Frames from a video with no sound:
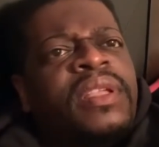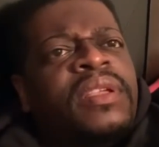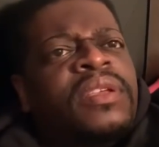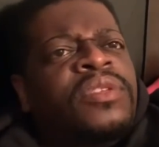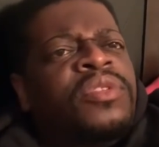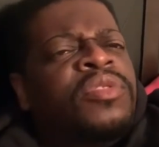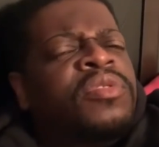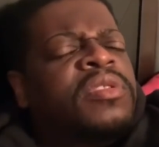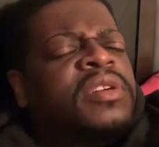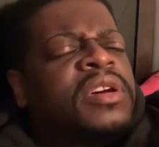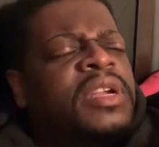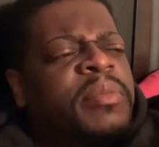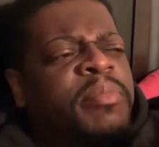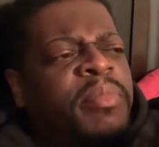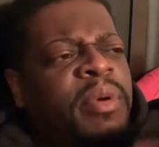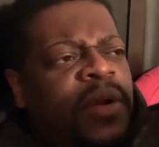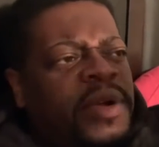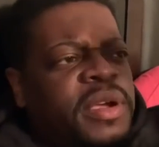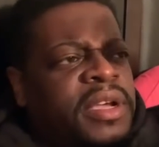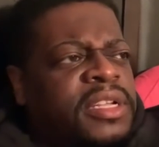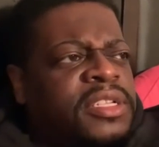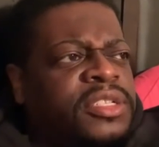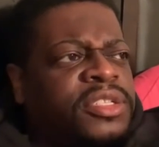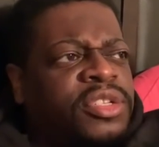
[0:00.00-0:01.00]
You could have
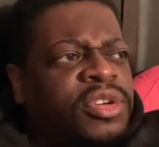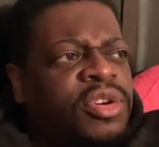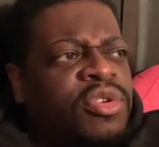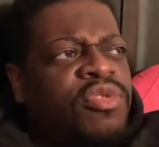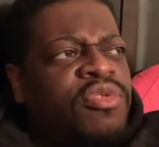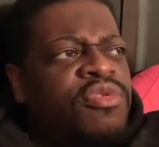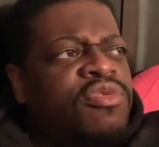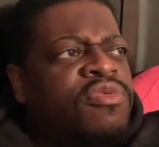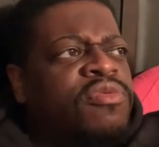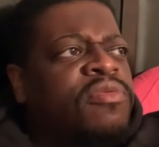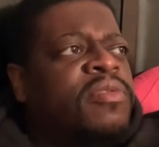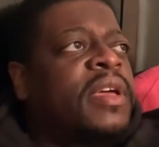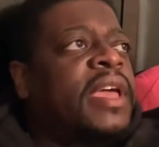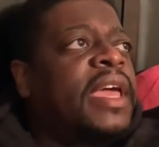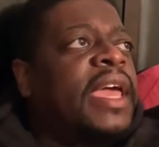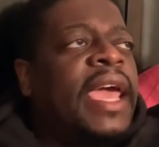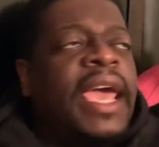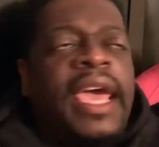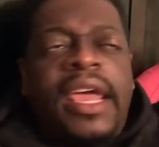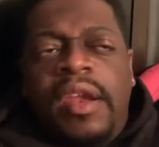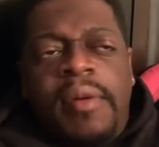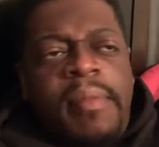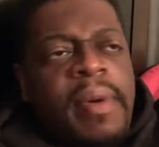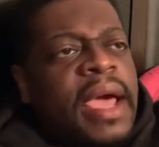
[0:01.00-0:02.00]
broken a school.
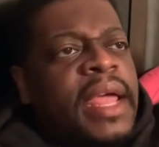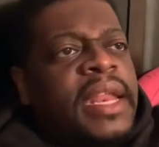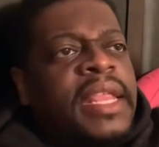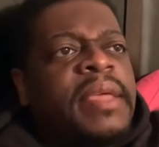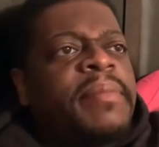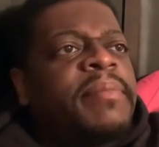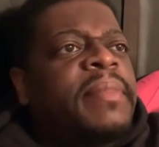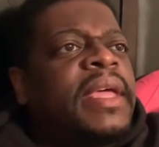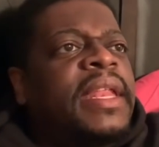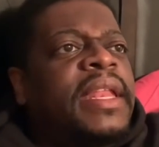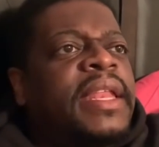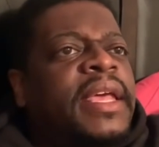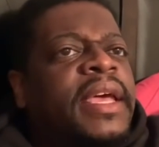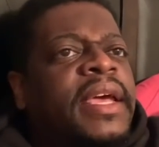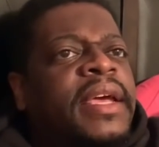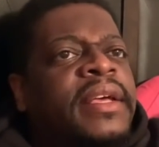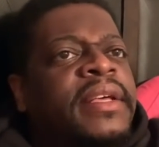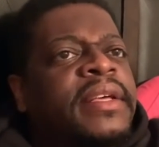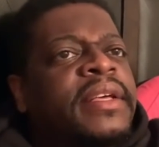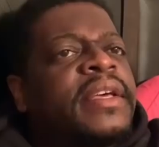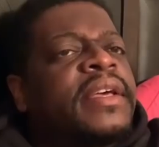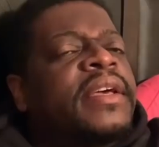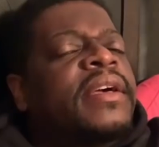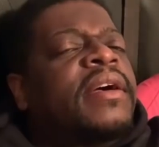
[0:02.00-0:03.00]
Ain't nobody even in there
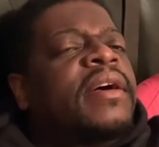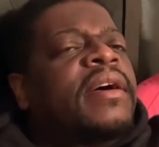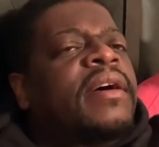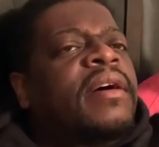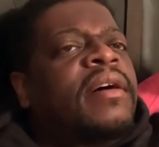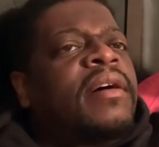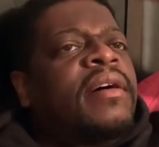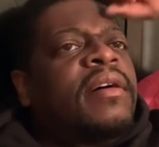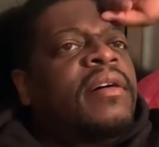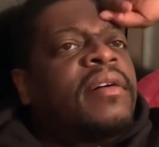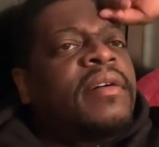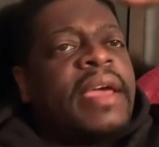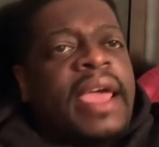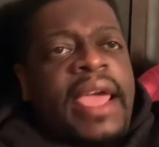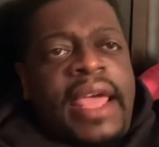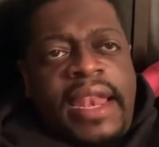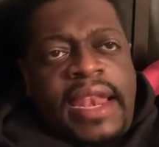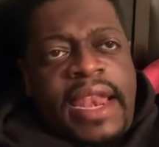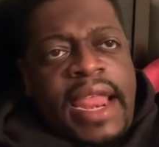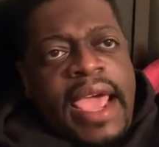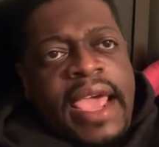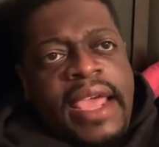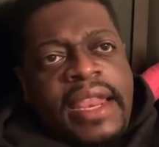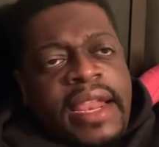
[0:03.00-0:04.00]
at
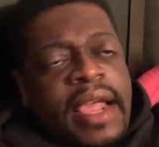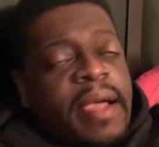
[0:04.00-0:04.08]
night.